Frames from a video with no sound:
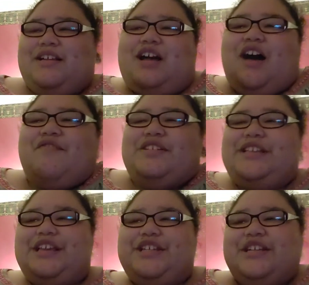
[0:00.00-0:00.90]

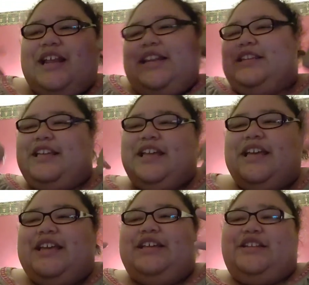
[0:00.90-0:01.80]
conversation. I need
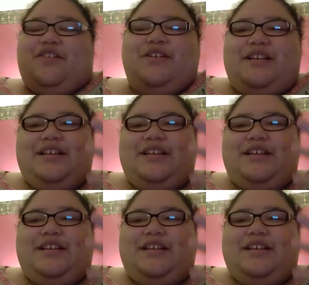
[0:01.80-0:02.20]
to,